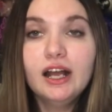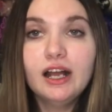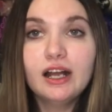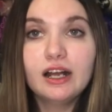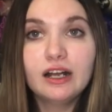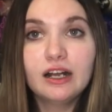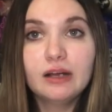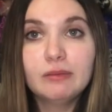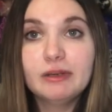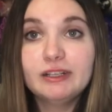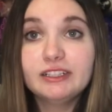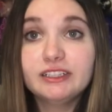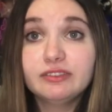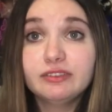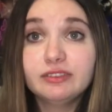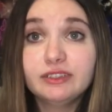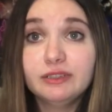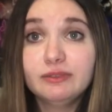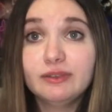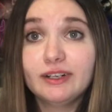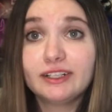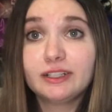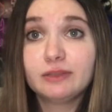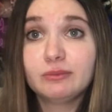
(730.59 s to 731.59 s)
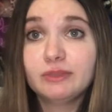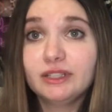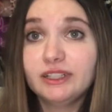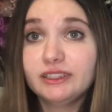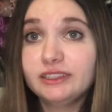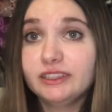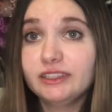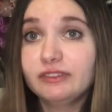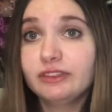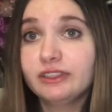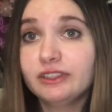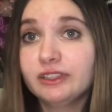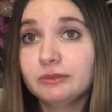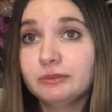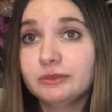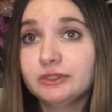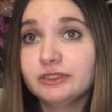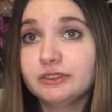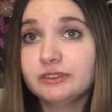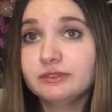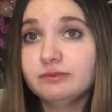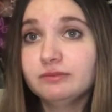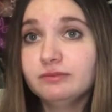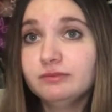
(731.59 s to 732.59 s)
I definitely recommend giving them
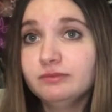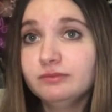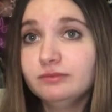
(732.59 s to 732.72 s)
a